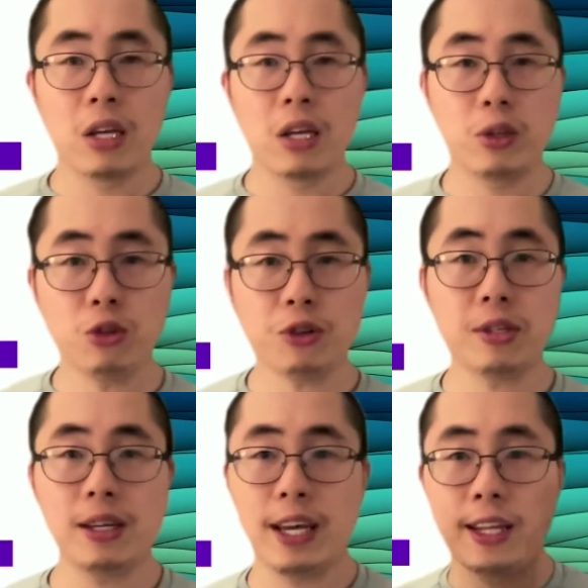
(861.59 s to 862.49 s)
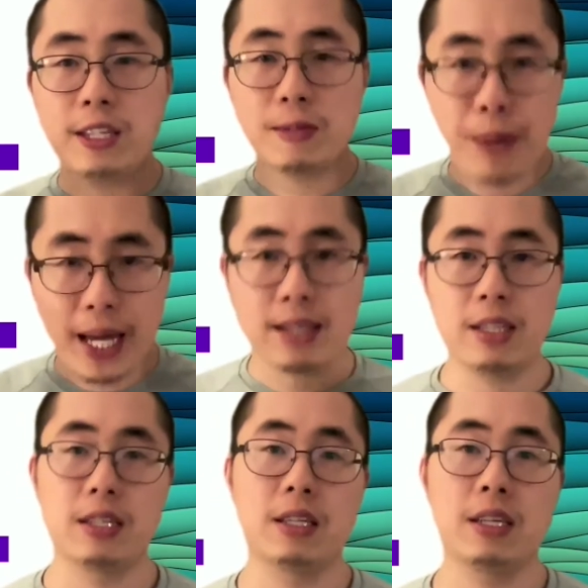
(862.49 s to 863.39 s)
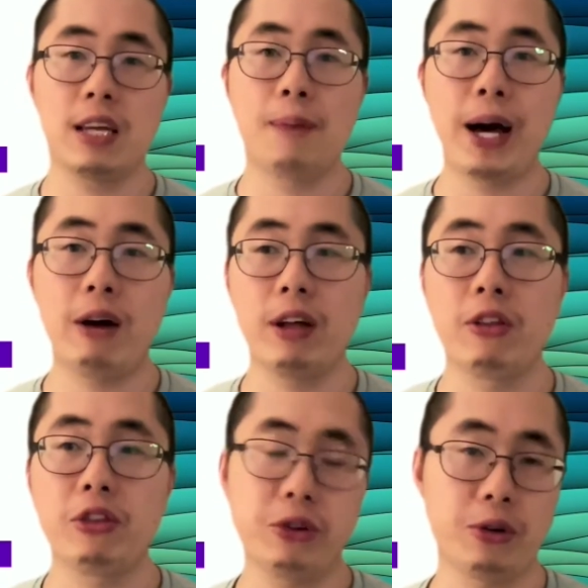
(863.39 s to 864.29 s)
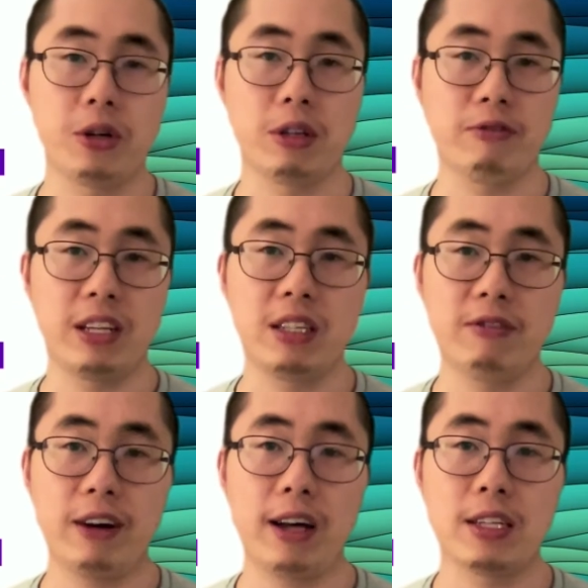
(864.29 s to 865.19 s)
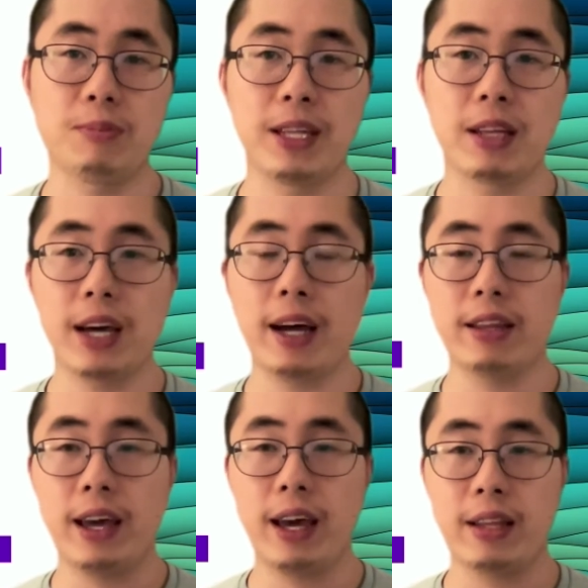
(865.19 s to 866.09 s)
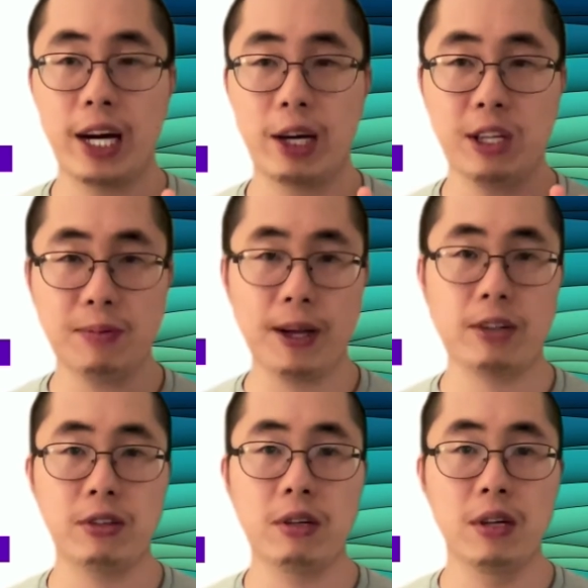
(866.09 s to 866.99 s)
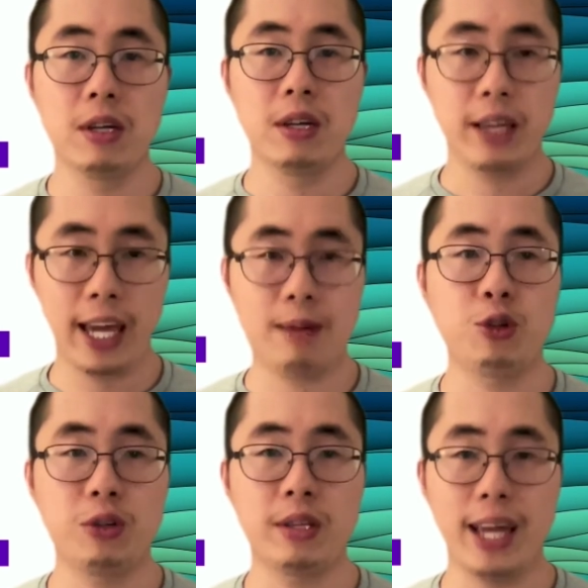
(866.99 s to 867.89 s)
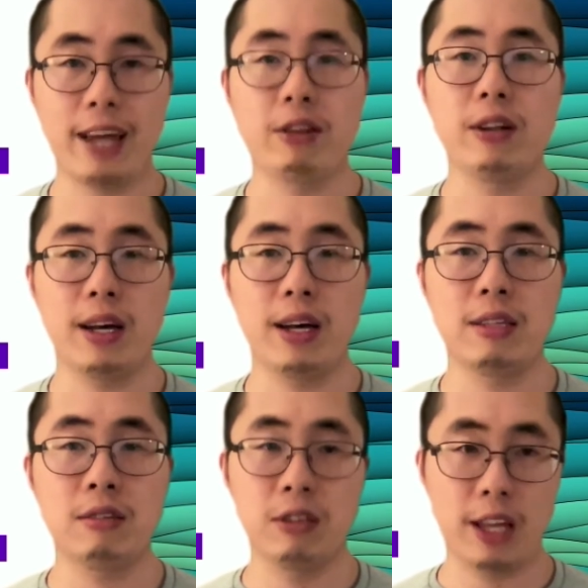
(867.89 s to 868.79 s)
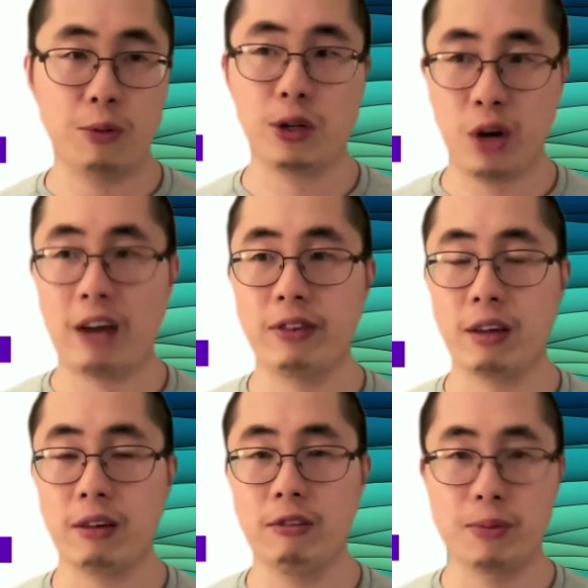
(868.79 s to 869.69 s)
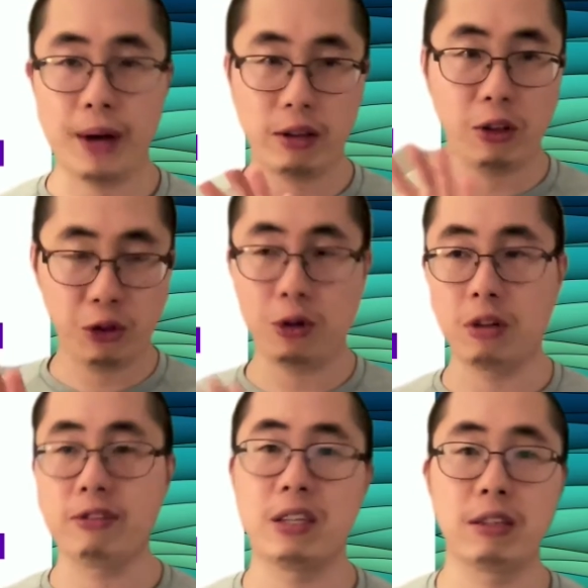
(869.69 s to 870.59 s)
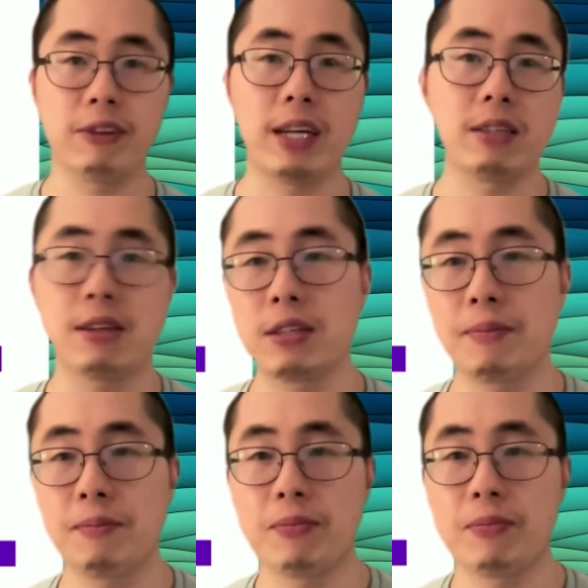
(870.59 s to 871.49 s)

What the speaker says: Users inspected about a third of these devices, meaning that they had IoT Inspector capture and analyze the network traffic for about a third of these devices.